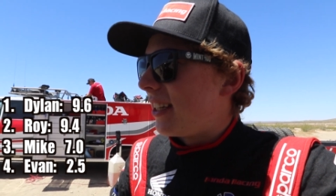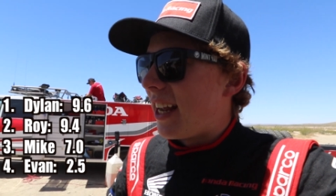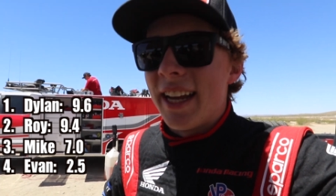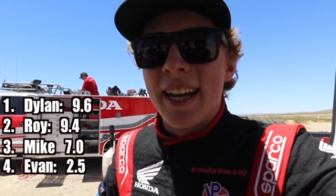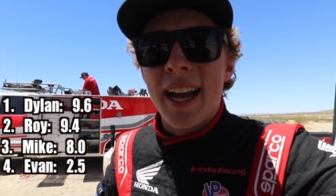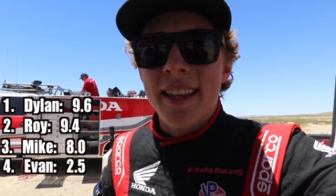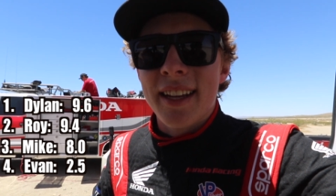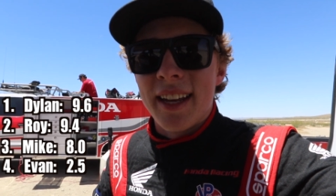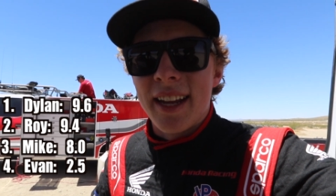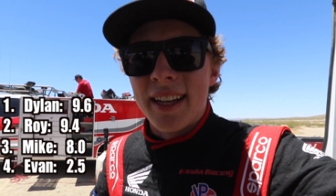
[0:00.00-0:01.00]
an eight. I
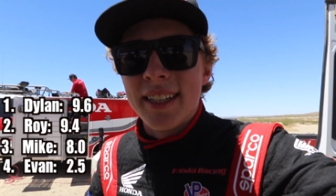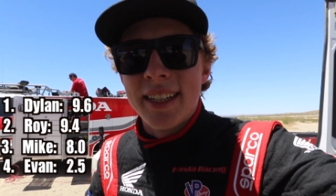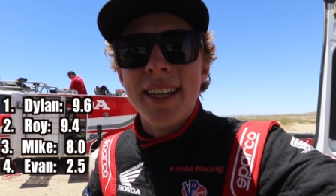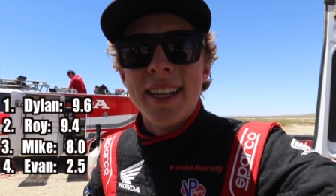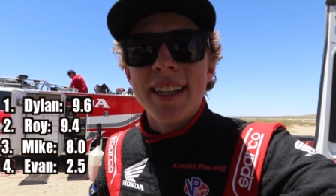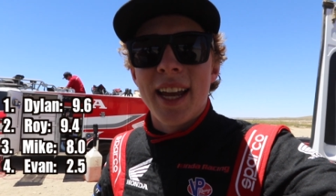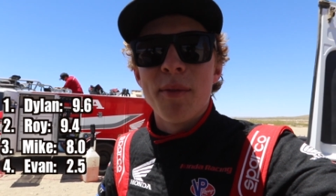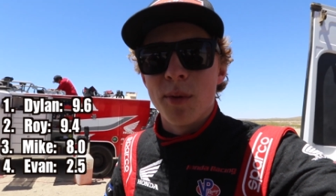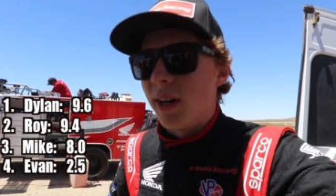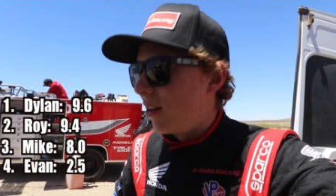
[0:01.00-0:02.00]
think an eight.
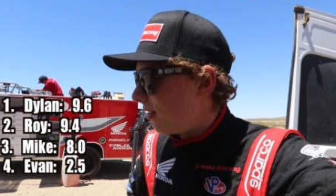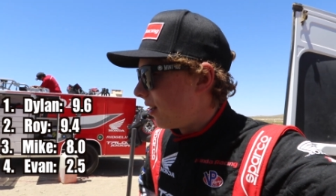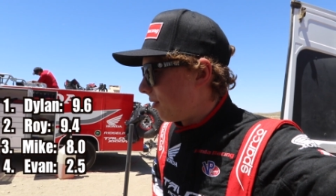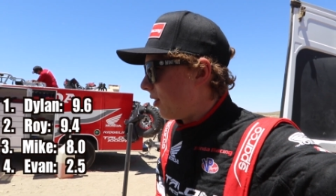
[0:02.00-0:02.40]
Kept well. Very